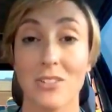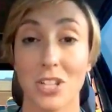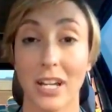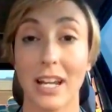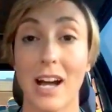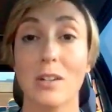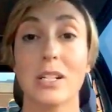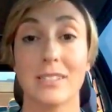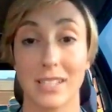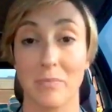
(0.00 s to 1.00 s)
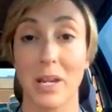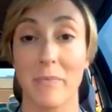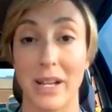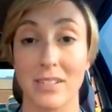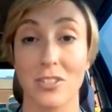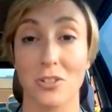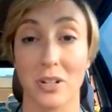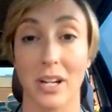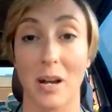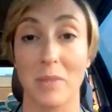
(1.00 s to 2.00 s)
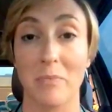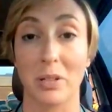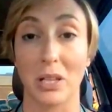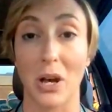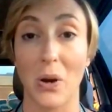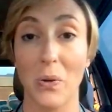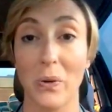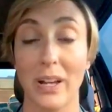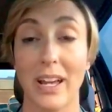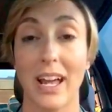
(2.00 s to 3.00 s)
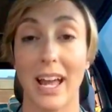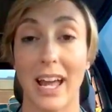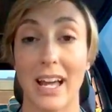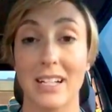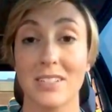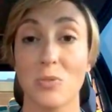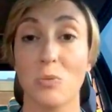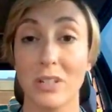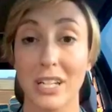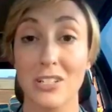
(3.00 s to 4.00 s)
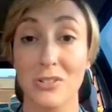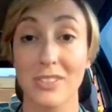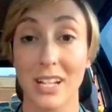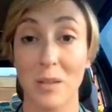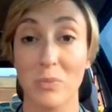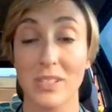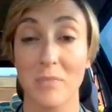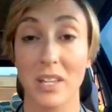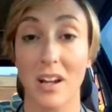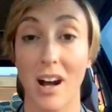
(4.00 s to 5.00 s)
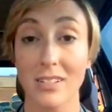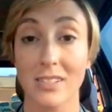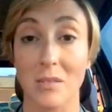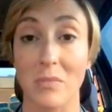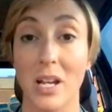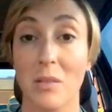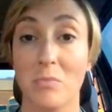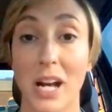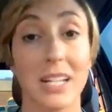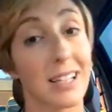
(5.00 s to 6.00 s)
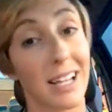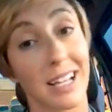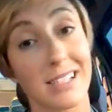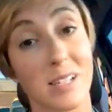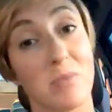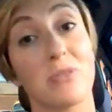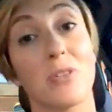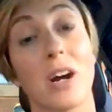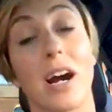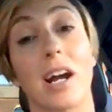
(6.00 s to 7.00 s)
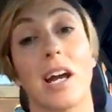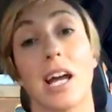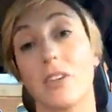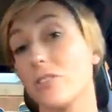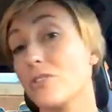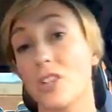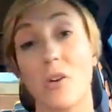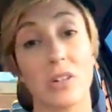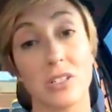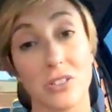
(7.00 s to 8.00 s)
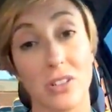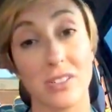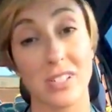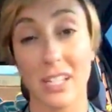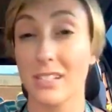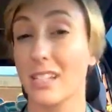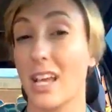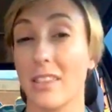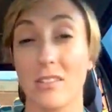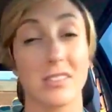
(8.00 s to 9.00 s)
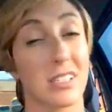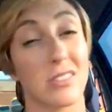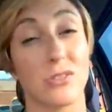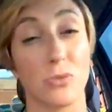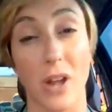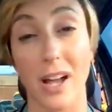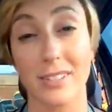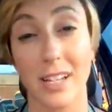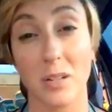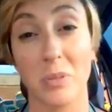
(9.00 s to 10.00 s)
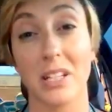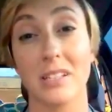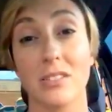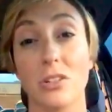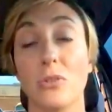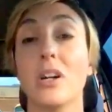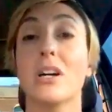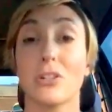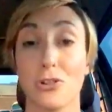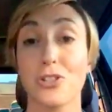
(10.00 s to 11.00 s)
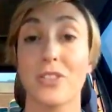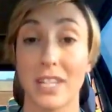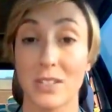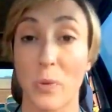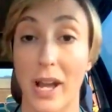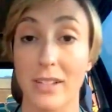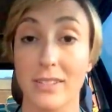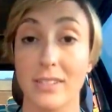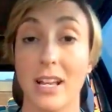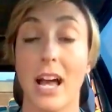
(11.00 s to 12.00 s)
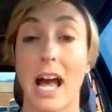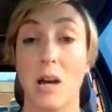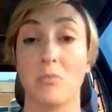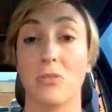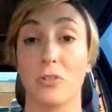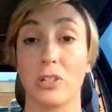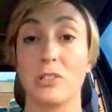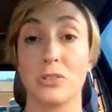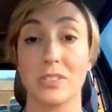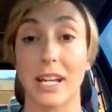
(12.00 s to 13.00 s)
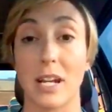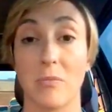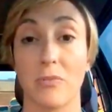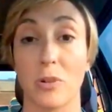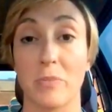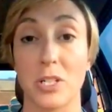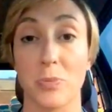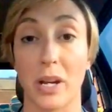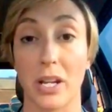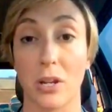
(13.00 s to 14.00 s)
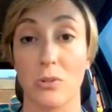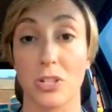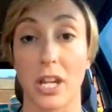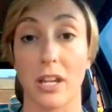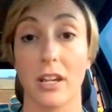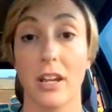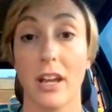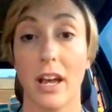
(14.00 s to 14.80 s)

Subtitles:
check it out, send me a message or a comment below, and we'll get you set up with something awesome. But like I said before, if you don't want to do those things and those things do not sound appealing to you, you should think twice before you do sign up for Beachbody coaching.